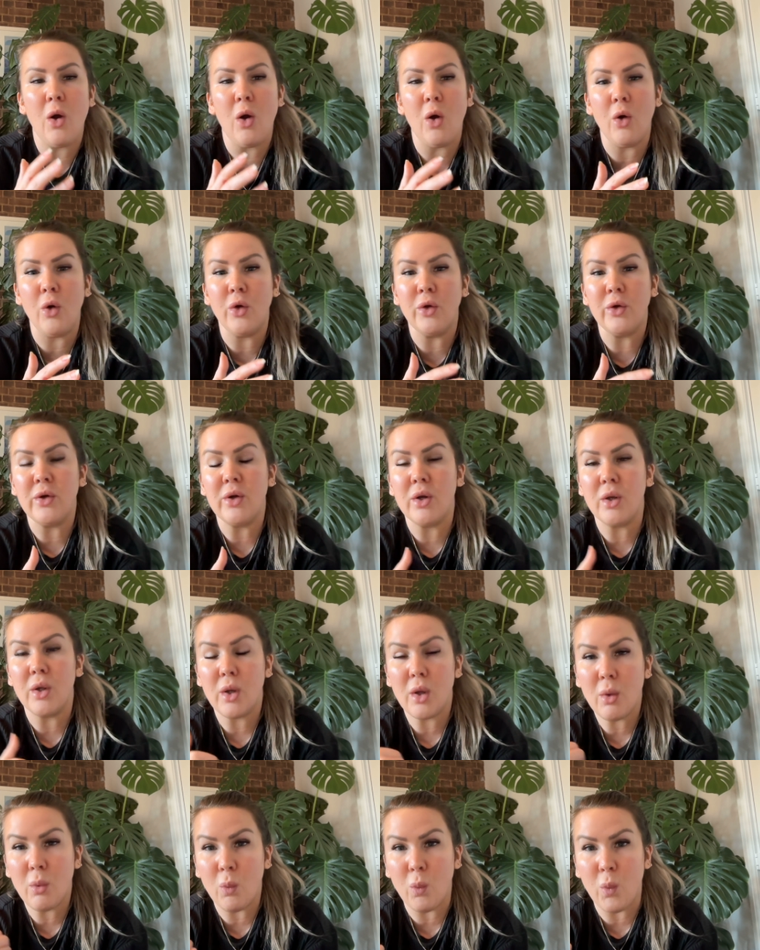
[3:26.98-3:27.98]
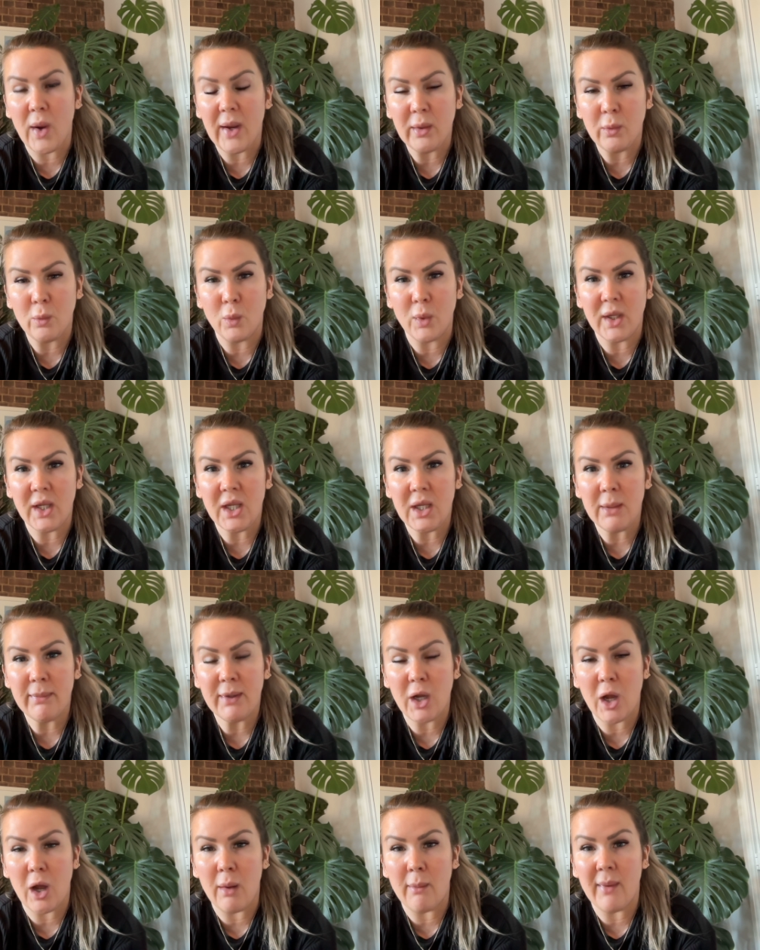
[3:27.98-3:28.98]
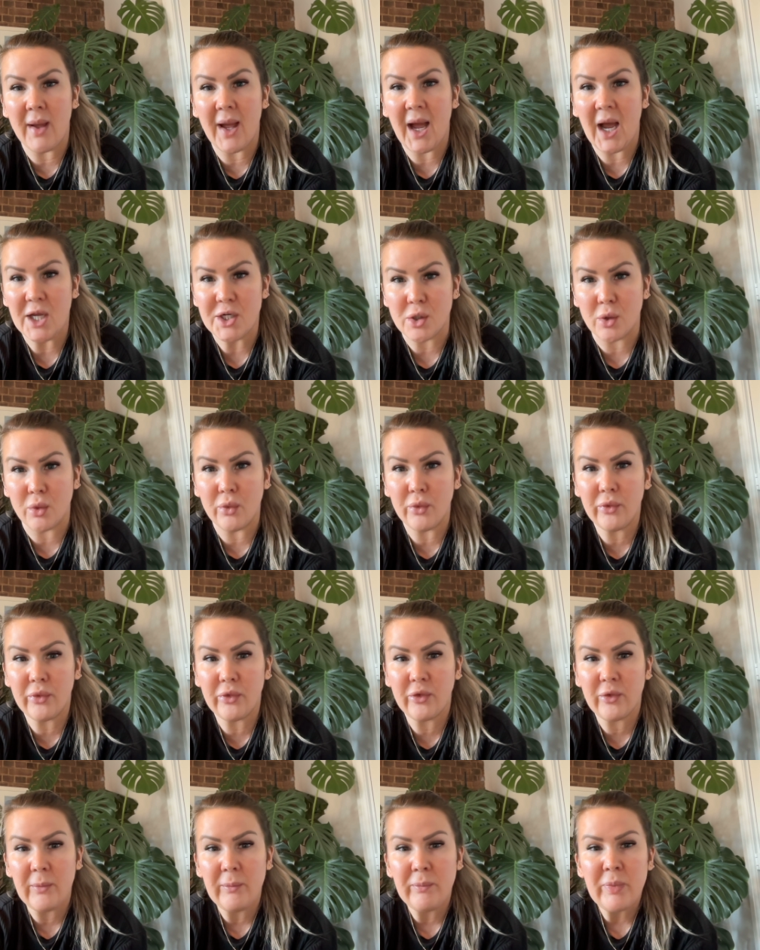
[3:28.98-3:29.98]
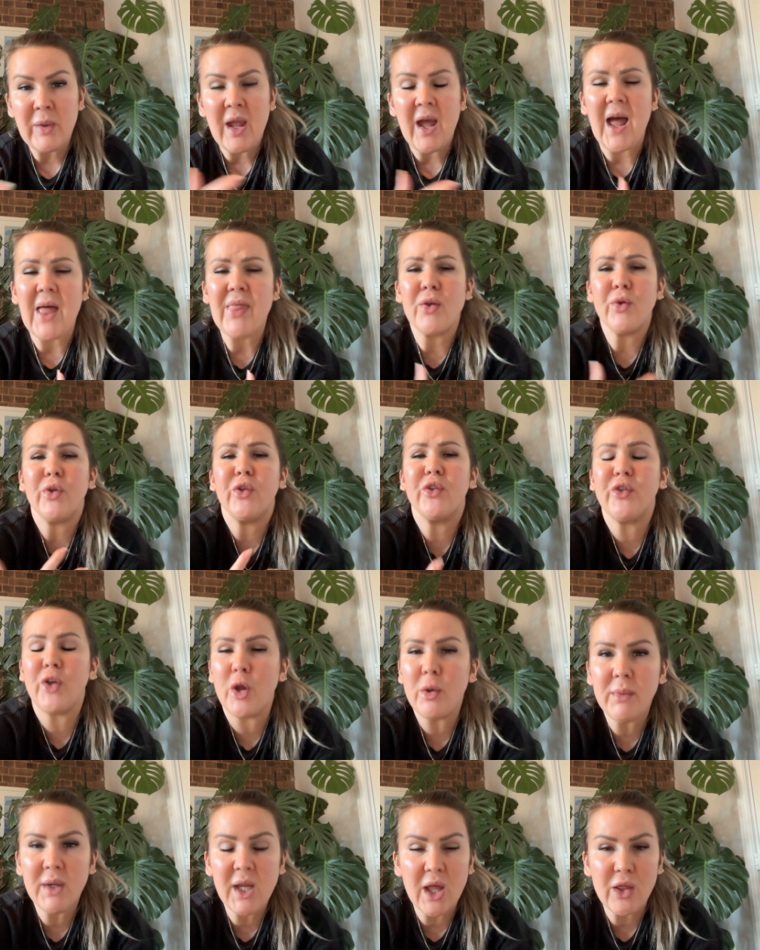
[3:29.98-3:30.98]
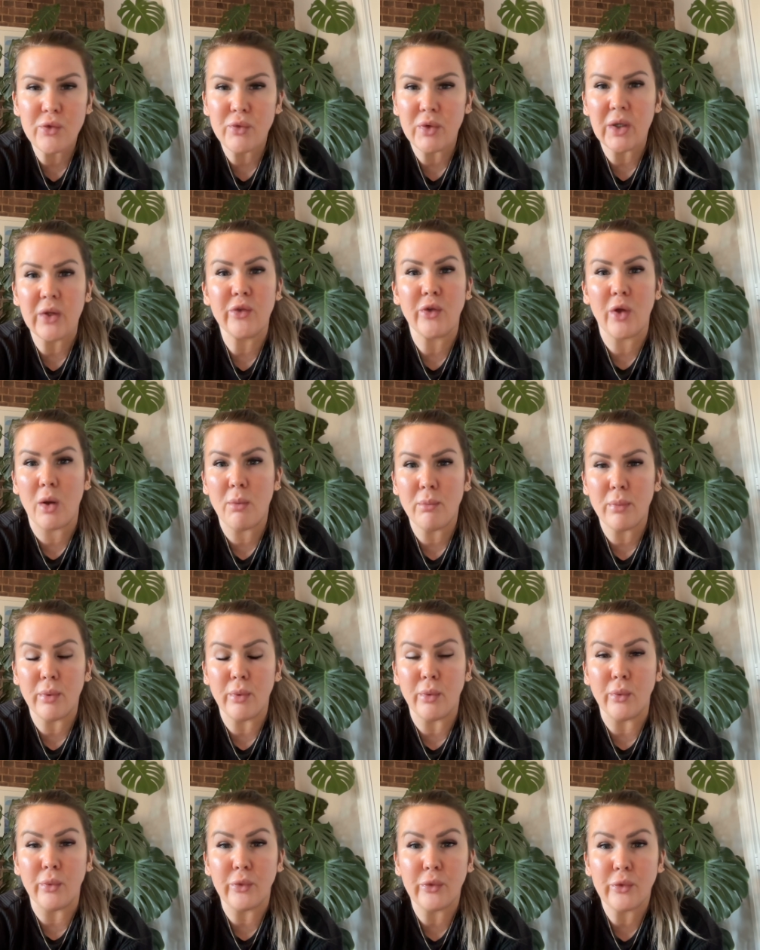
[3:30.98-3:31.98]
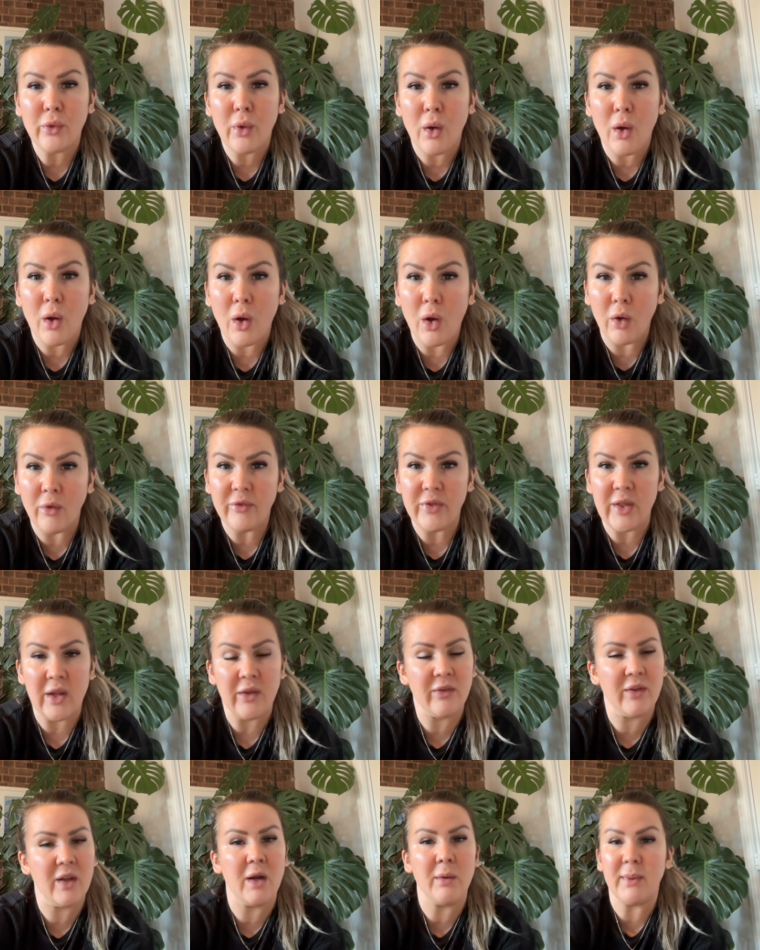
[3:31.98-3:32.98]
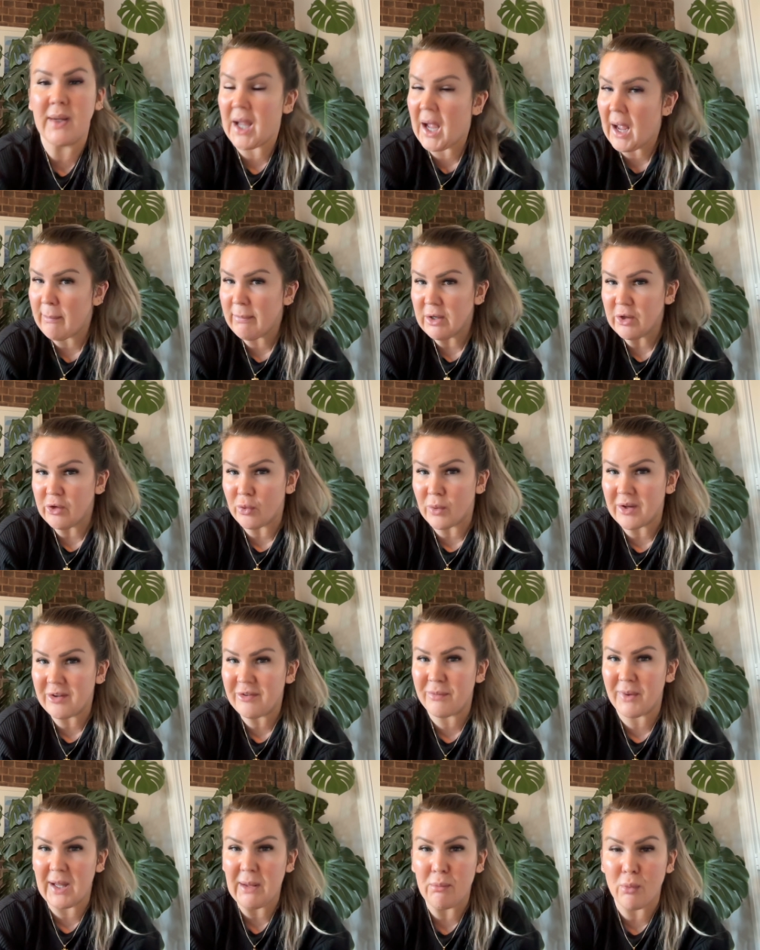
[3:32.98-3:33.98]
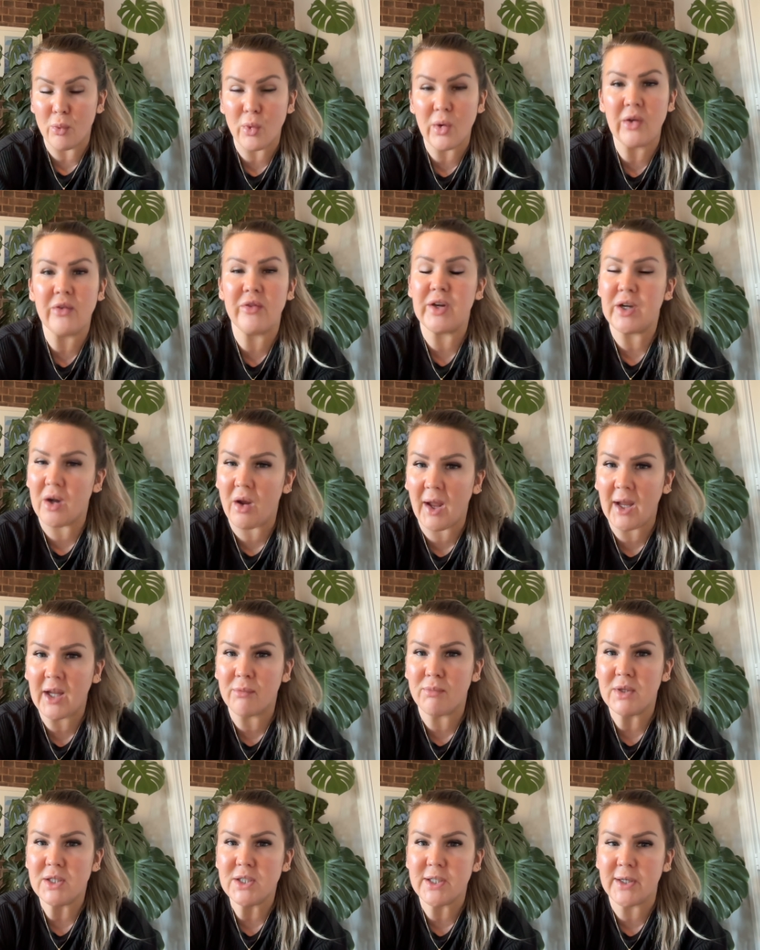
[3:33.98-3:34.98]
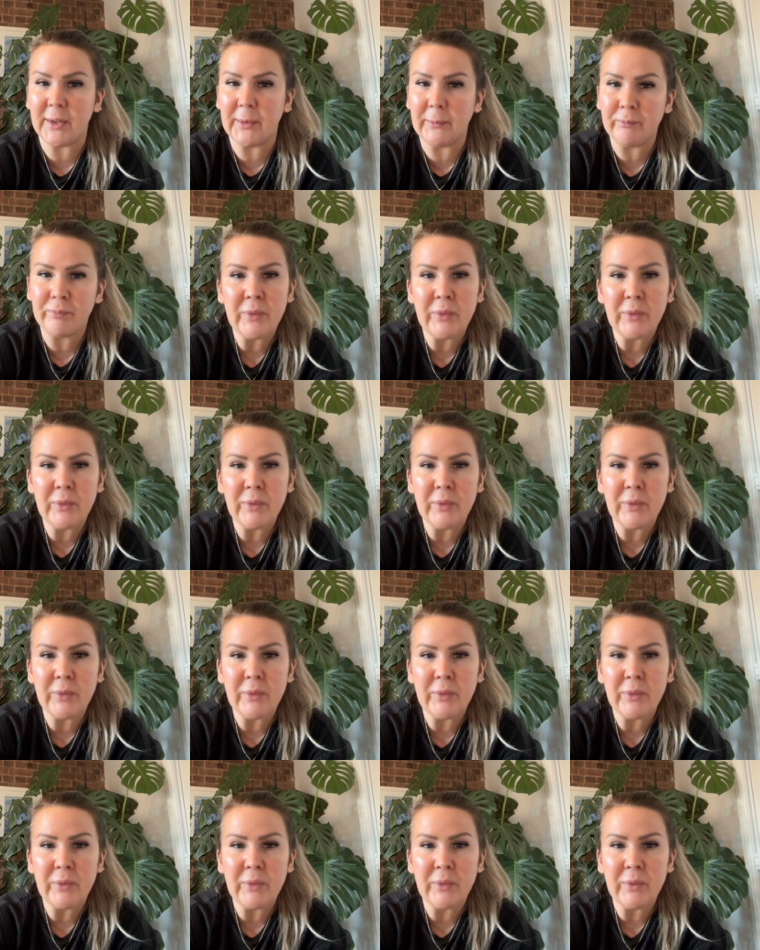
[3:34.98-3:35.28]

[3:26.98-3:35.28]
on when we become adults. And there are so many other examples of this, and I'd be happy to explain more if you'd like me to.